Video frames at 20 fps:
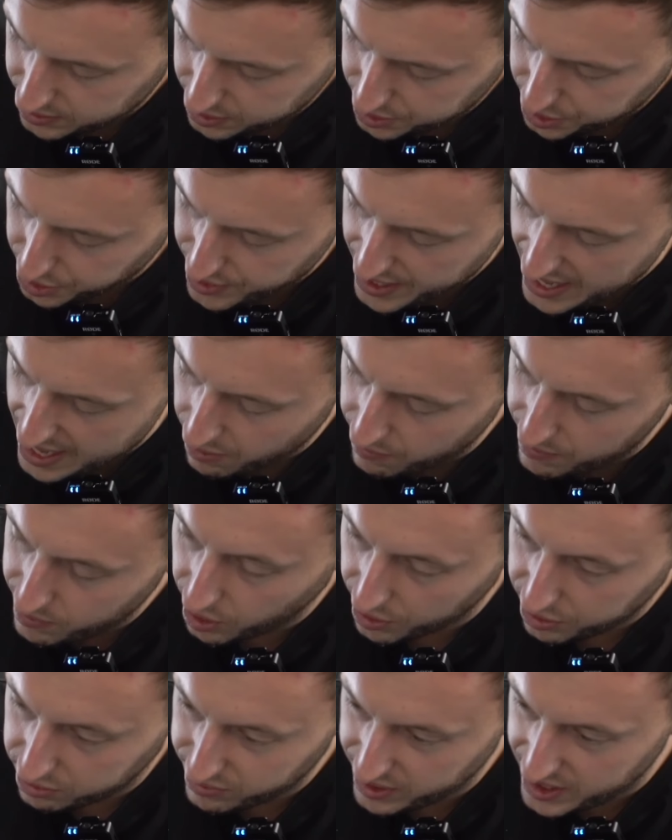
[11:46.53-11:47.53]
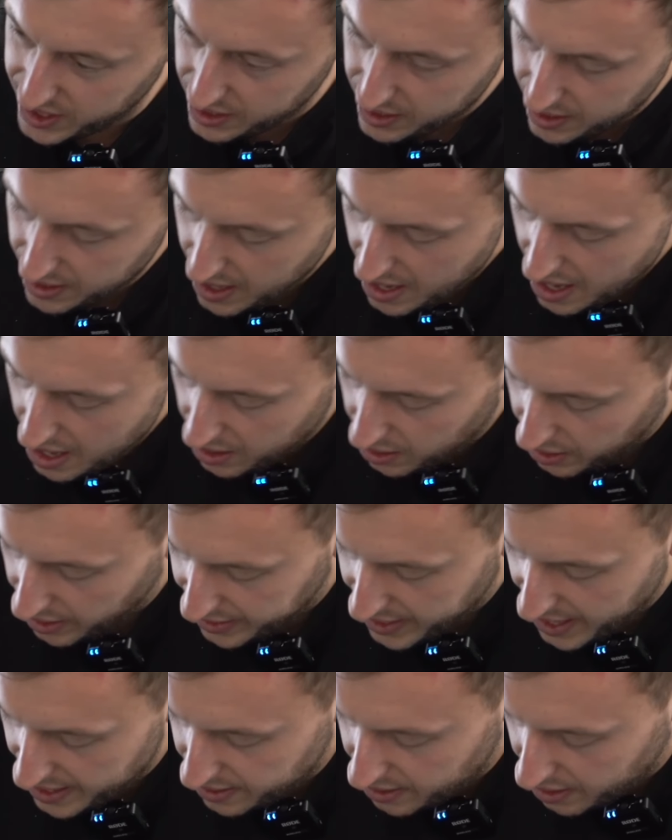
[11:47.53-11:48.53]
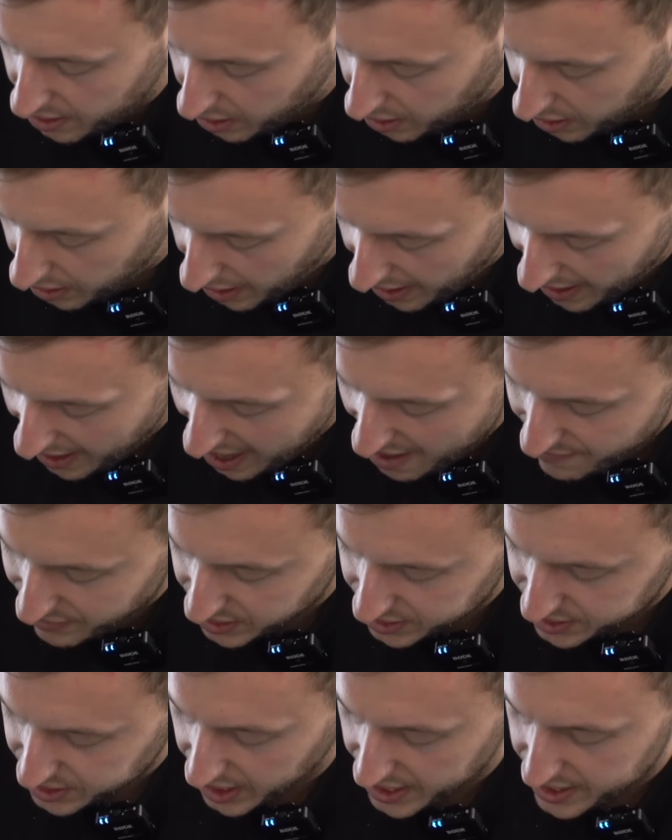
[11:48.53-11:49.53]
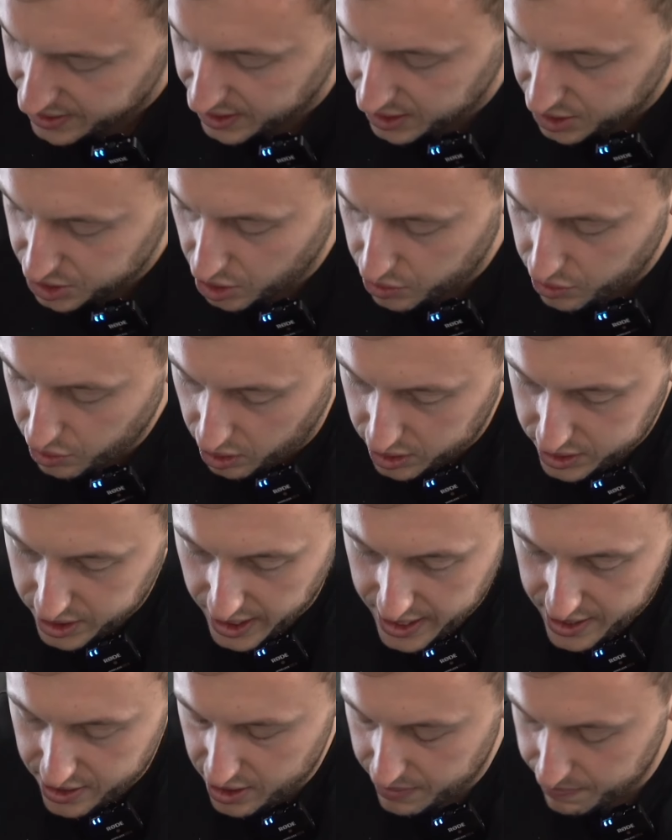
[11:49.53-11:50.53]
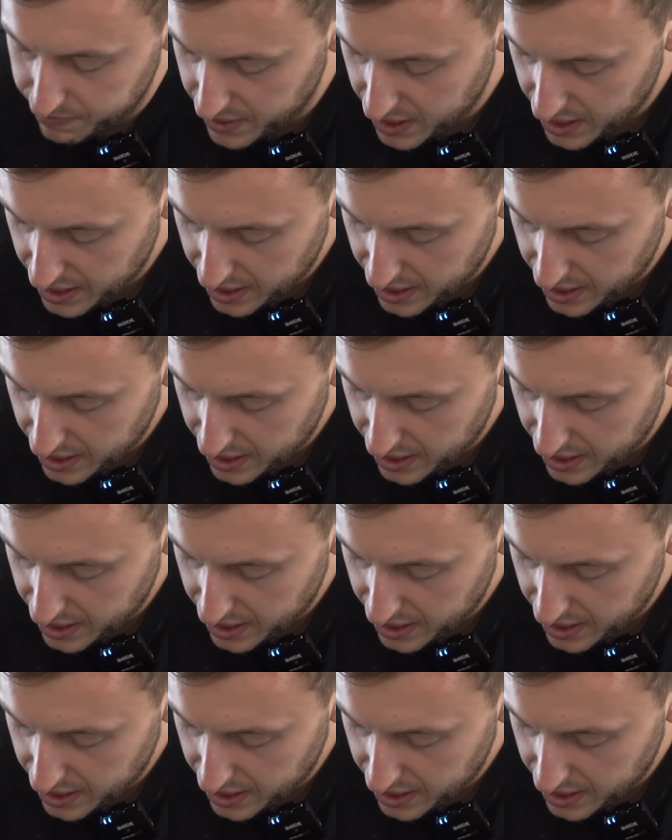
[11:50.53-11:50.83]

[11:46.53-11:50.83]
So now we've got 3. Again, I haven't tightened these. Do not tighten them.